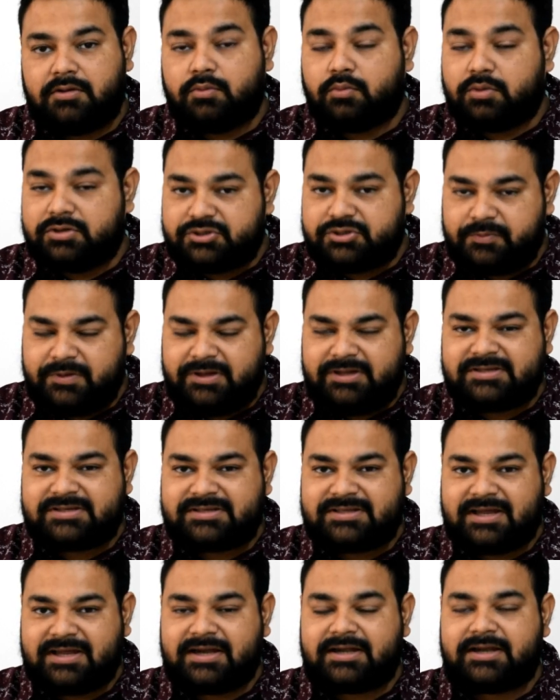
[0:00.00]
which means
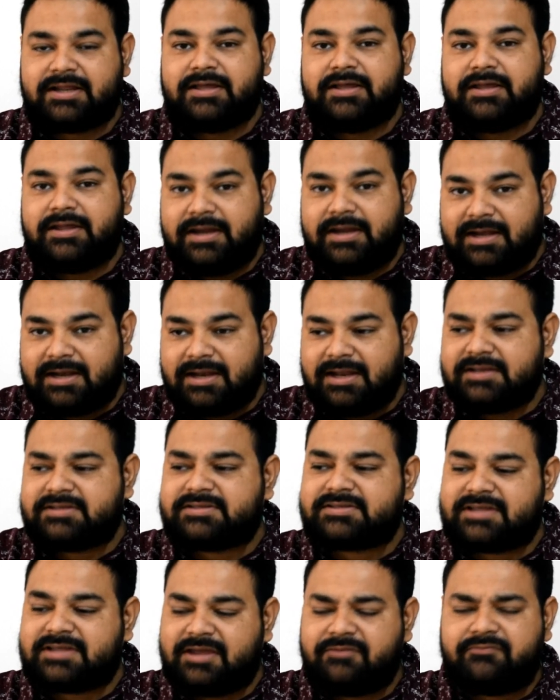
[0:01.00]
that it
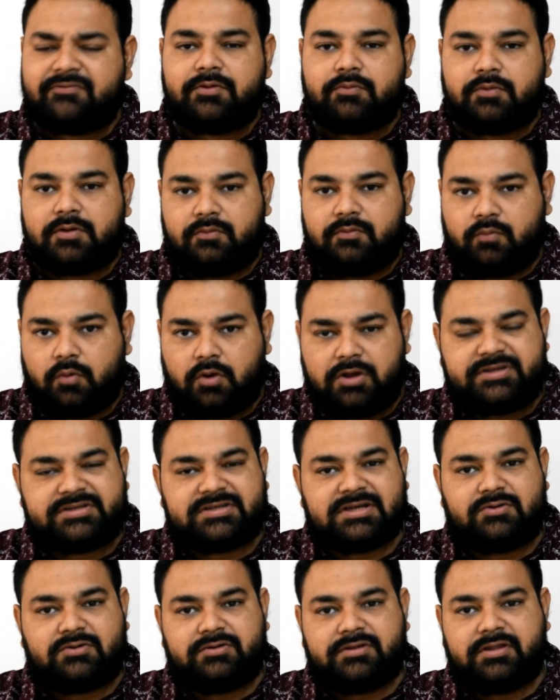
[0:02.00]
lets everyone
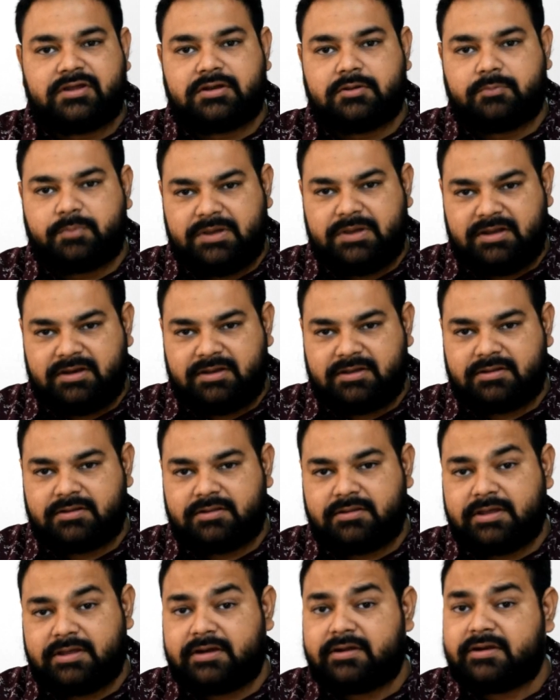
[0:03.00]
voice out their
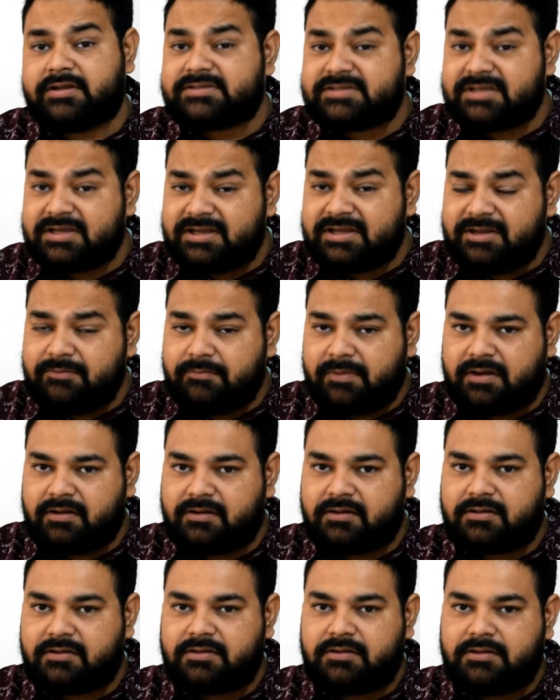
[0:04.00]
opinion, their
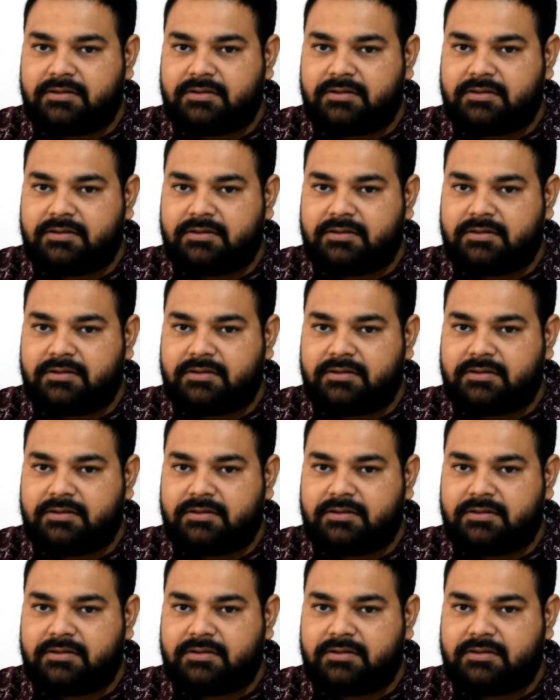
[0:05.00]
disagreement.